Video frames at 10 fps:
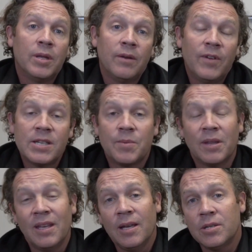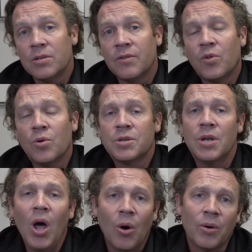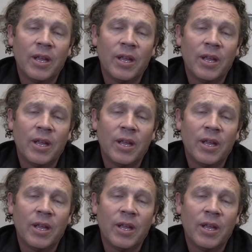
the investment? And the answer is, of course, no.